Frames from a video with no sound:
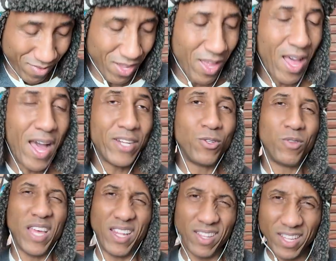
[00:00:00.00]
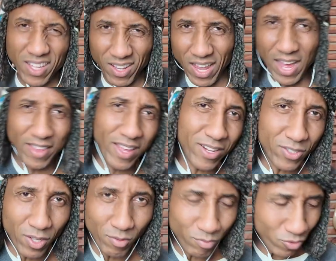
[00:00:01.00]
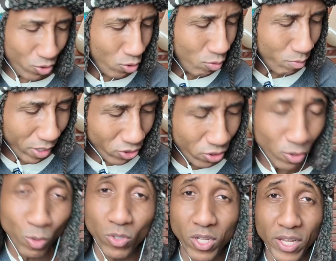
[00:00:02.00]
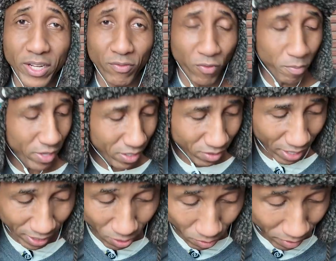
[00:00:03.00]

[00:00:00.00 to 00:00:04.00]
I do that lick a lot. That is a too much used lick for me. It's like going.